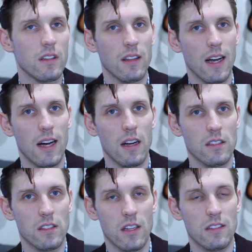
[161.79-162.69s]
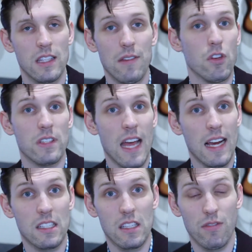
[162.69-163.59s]
Uh, is going to give you a
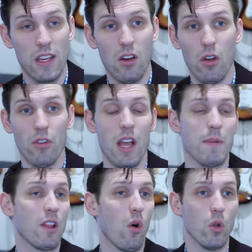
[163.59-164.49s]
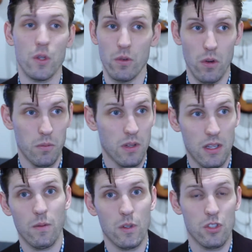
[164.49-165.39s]
text if they call your name in the holding room,
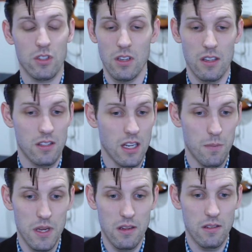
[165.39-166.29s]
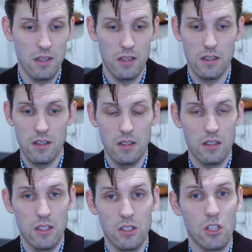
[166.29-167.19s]
which is going to be
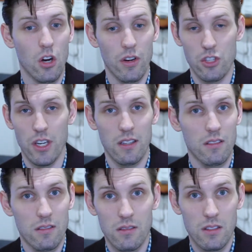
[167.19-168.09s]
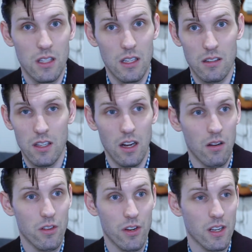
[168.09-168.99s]
discouraging. You know,
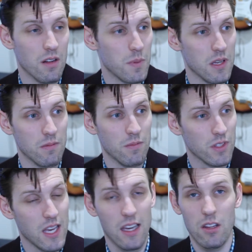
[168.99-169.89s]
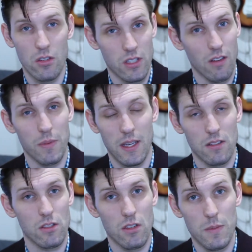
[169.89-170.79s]
you're going to be kicking yourself
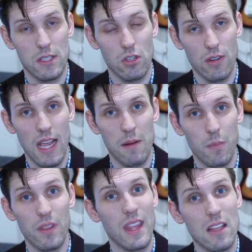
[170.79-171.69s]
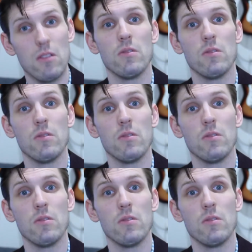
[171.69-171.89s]
because you missed your name, but then you